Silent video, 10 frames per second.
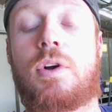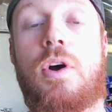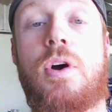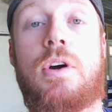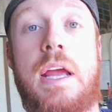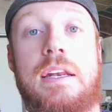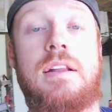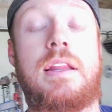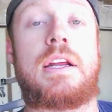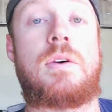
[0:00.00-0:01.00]
car and to
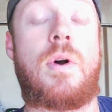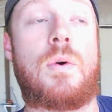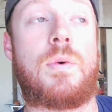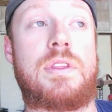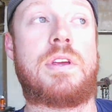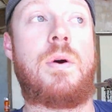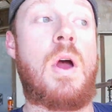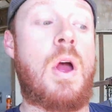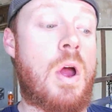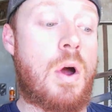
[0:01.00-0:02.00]
let it grow with you.
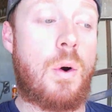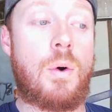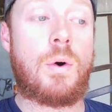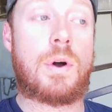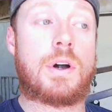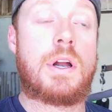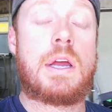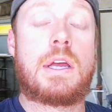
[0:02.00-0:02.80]
Or